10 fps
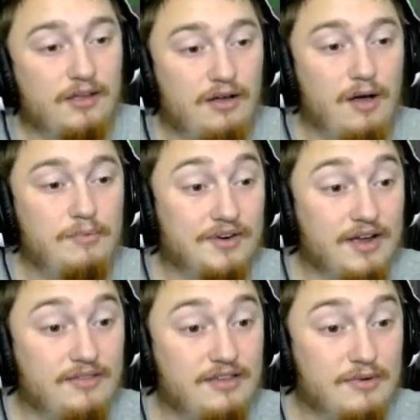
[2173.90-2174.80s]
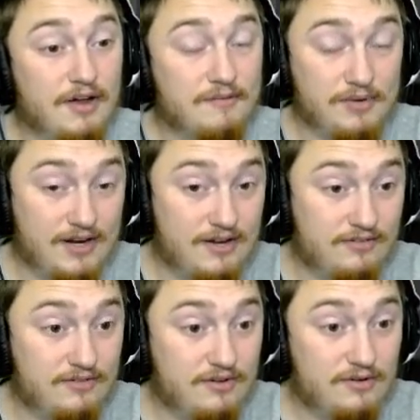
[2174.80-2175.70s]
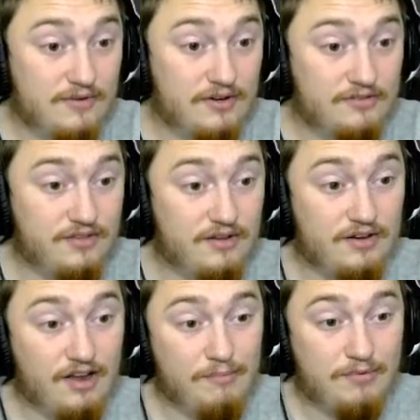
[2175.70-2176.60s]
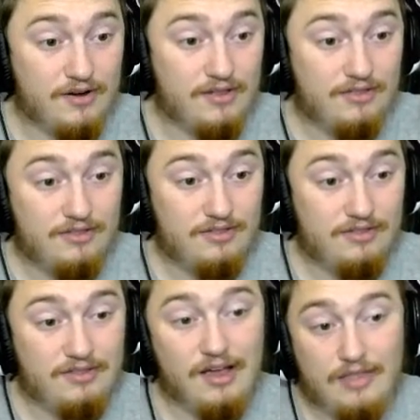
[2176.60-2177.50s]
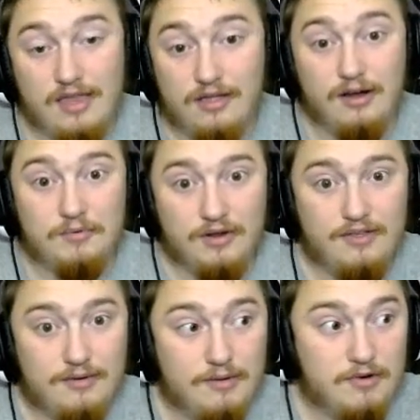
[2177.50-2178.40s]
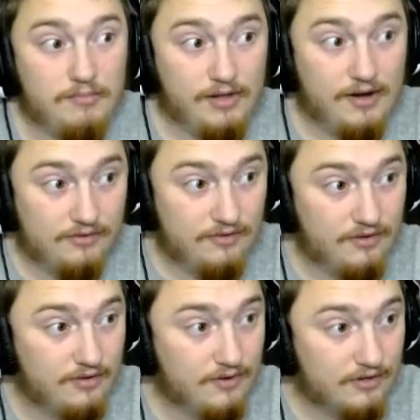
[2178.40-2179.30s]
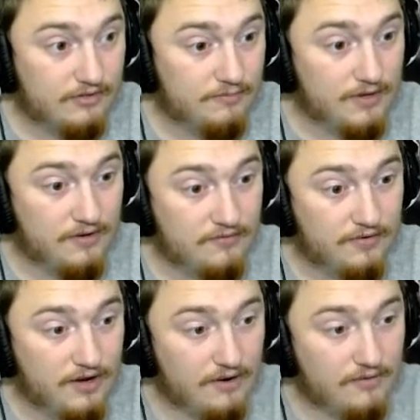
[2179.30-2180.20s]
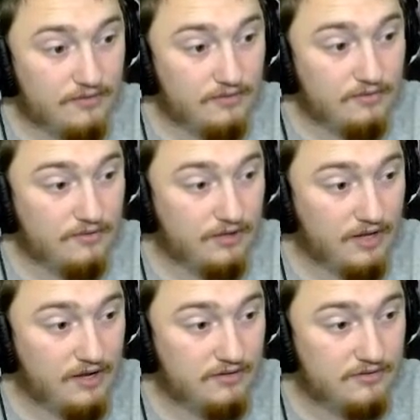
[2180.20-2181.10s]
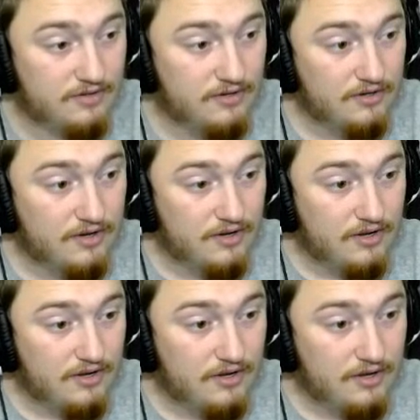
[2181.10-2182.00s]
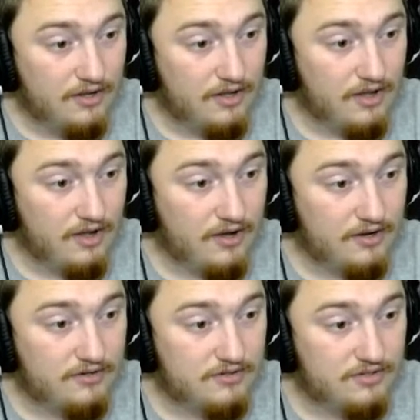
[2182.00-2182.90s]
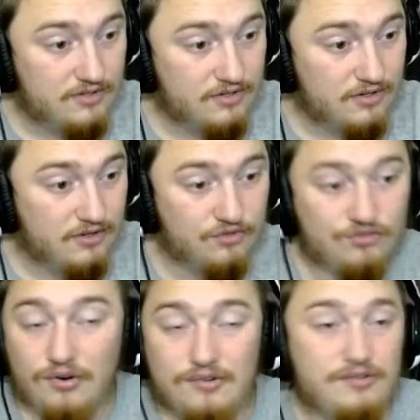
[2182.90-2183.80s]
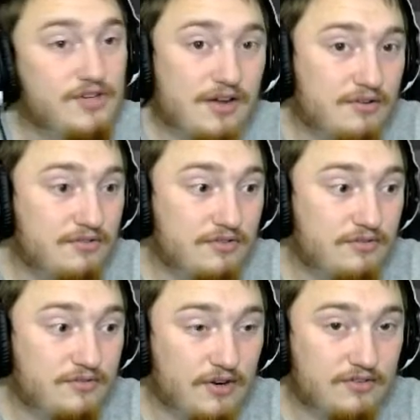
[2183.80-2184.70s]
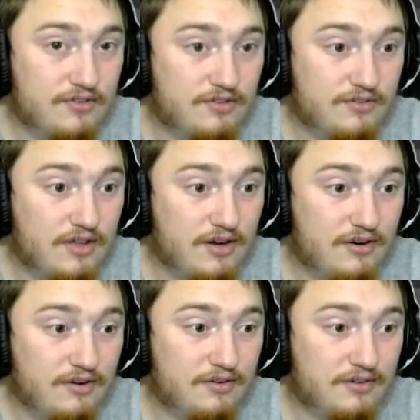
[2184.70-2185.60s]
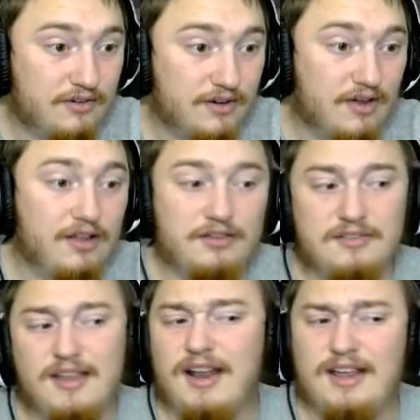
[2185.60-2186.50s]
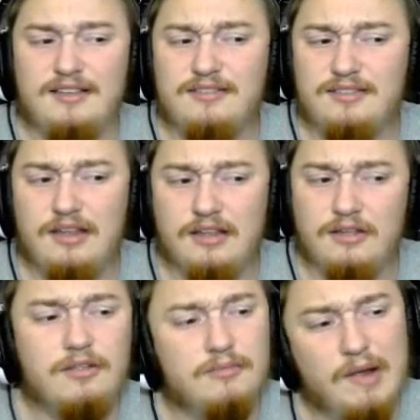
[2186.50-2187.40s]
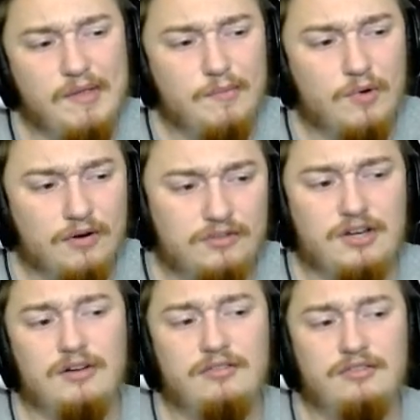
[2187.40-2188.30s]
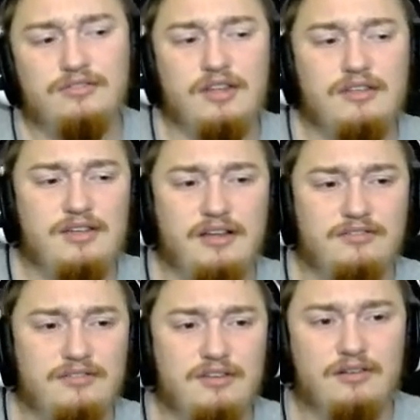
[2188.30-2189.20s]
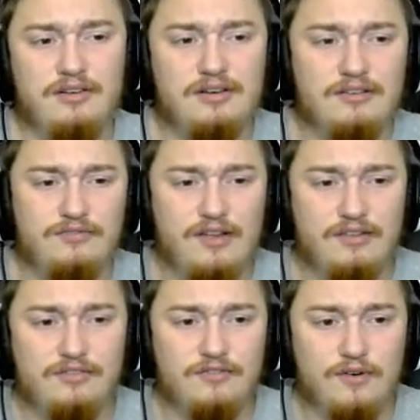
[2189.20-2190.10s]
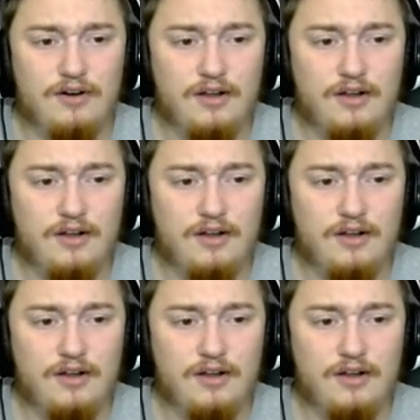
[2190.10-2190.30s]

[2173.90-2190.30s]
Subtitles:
upgrade the amount of planets in the universe, that you can upgrade, that you can upgrade the number of planets in the universe. But for now, that's not the case. And there's no new challenges for us to do there. At least that I can see. There might be more challenges that you can't see or enough fans for.